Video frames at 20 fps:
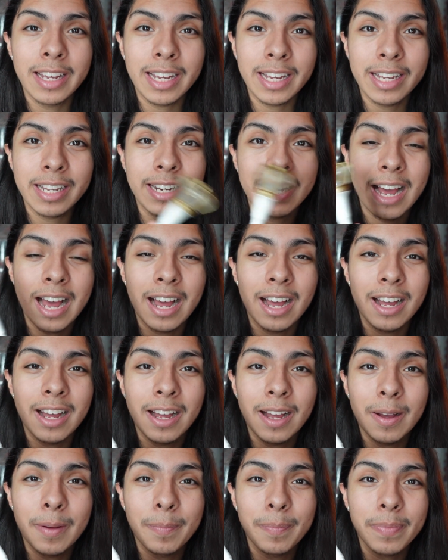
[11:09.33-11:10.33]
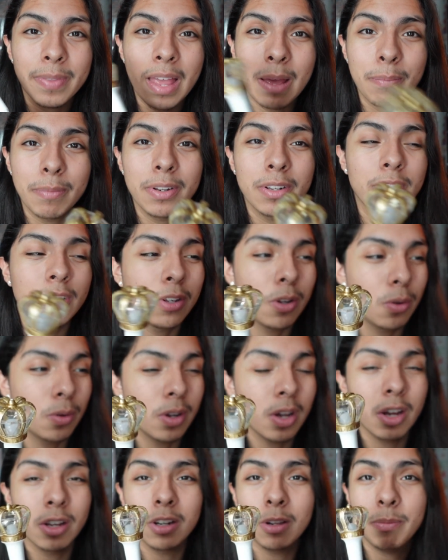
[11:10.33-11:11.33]
and I'm gonna go
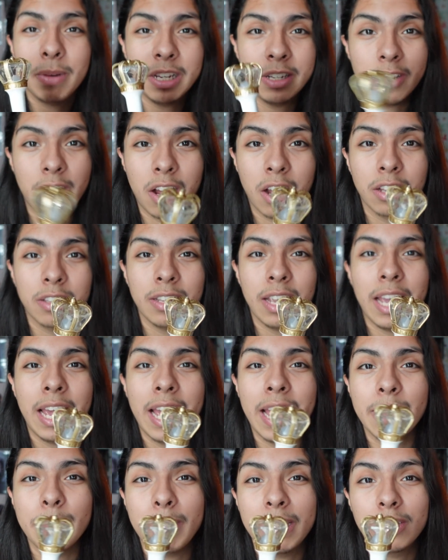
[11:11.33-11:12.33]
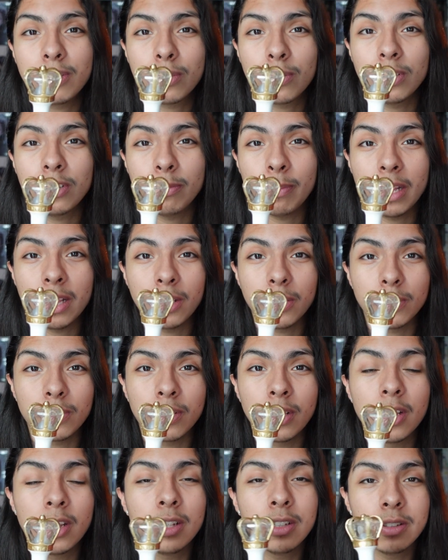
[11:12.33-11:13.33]
cuddle my dogs and my squishmallows.